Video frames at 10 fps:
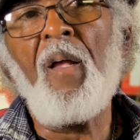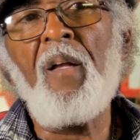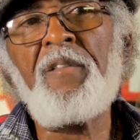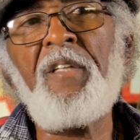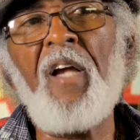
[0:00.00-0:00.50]

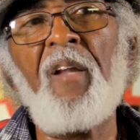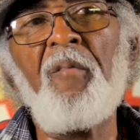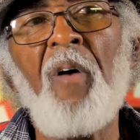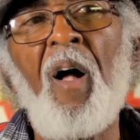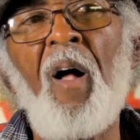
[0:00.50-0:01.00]
she got
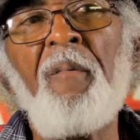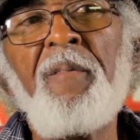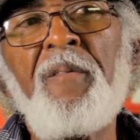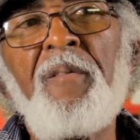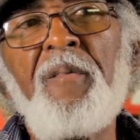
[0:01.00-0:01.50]

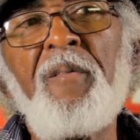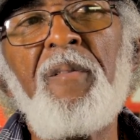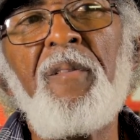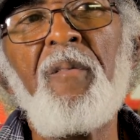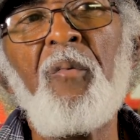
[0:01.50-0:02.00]
involved.
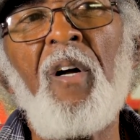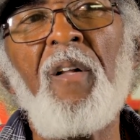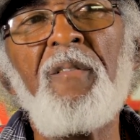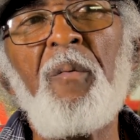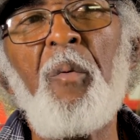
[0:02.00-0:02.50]

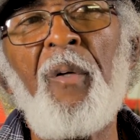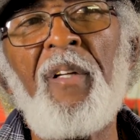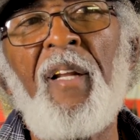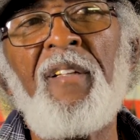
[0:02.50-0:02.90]
Well, let me put it like